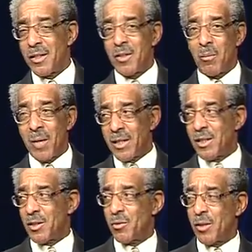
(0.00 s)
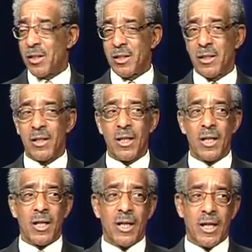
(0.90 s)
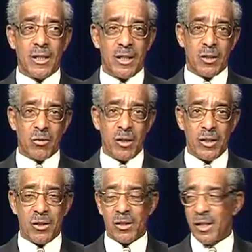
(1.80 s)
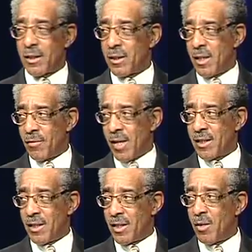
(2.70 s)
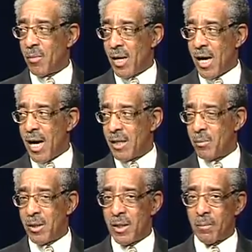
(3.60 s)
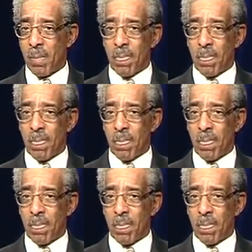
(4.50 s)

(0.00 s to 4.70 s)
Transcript: My generation and generations that have actually come behind me,